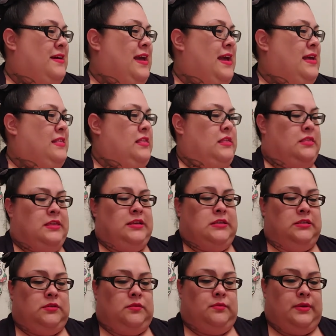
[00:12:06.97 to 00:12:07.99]
okay, and
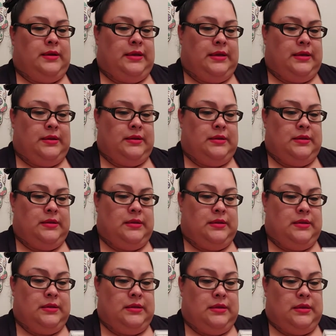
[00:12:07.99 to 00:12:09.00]
this one
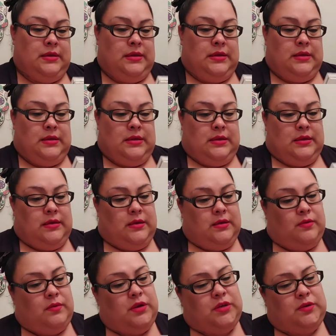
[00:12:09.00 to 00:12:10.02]

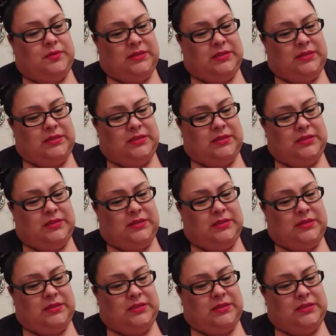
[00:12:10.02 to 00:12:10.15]
which